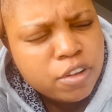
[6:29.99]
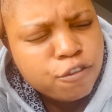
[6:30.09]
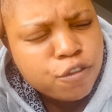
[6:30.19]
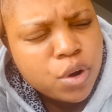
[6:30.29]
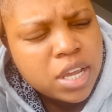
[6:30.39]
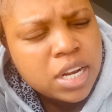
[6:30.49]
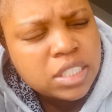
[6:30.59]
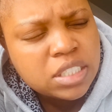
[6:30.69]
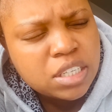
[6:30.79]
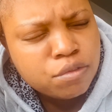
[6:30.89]
For it
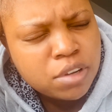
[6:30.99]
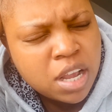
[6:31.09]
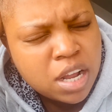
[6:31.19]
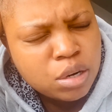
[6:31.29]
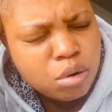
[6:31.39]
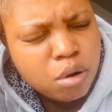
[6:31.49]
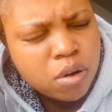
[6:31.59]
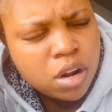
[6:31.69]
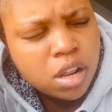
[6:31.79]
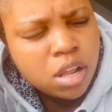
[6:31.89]
is difficult,
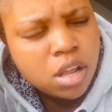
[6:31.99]
Lord.